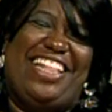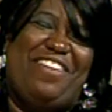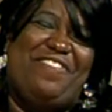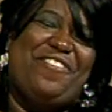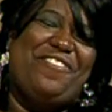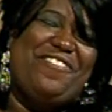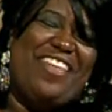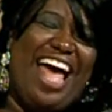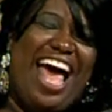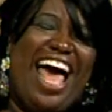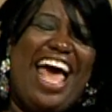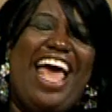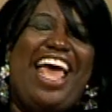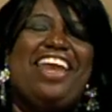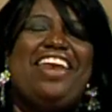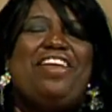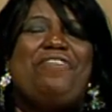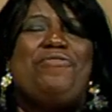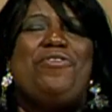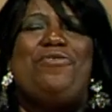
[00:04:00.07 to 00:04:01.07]
off of that,
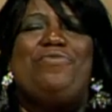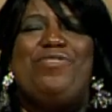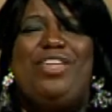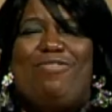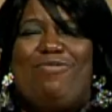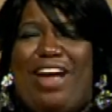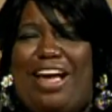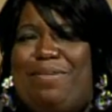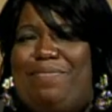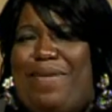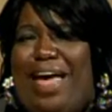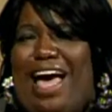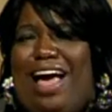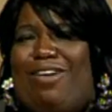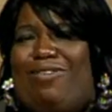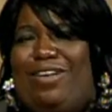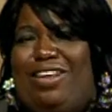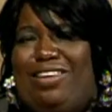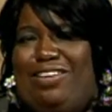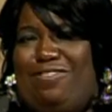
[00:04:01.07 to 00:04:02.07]
and then we'll be right
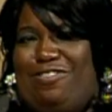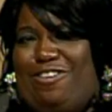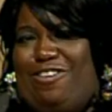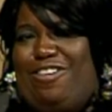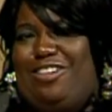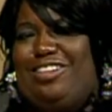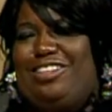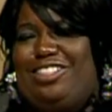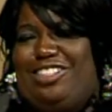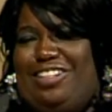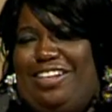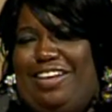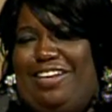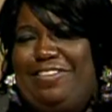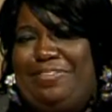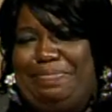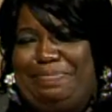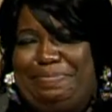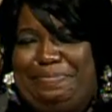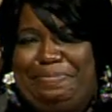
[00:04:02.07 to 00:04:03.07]
back with Lovern and Janelle.